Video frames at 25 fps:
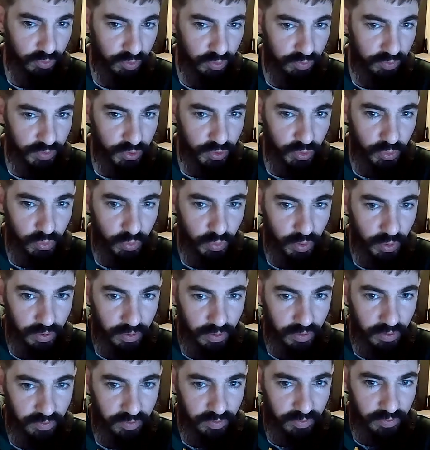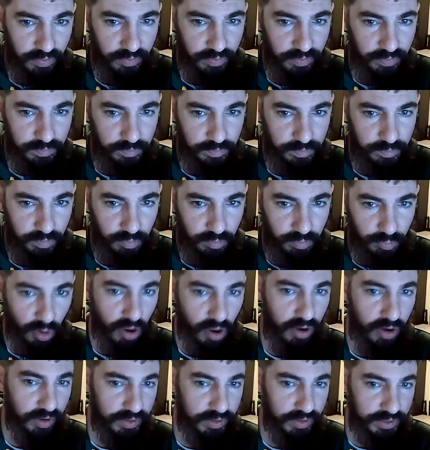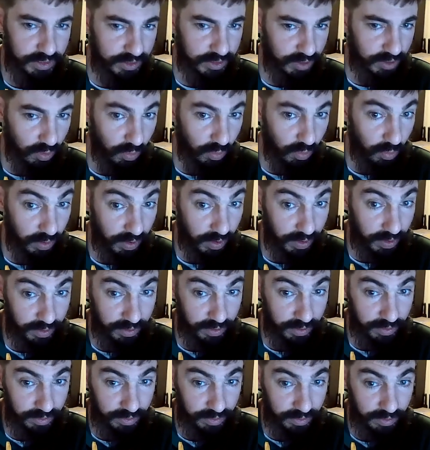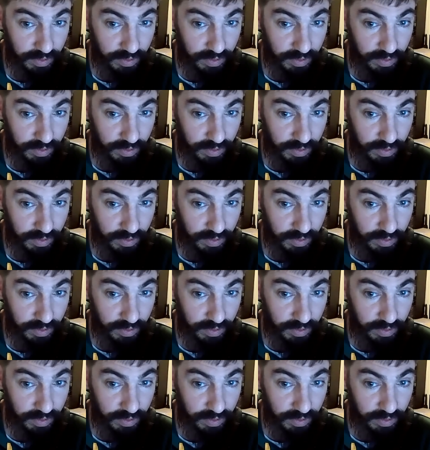review of products as a whole on